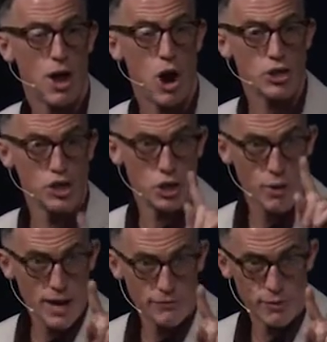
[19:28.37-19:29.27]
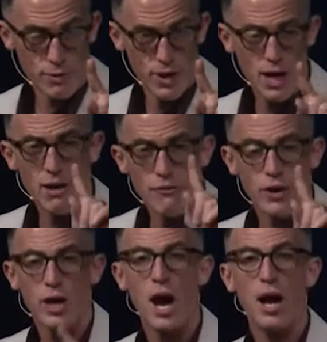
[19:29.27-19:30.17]
Aren't you grateful
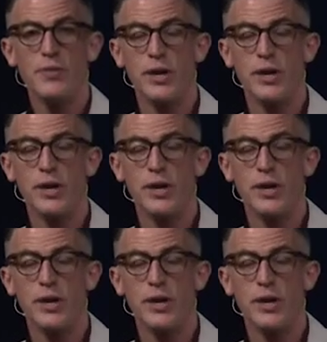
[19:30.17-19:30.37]
for a God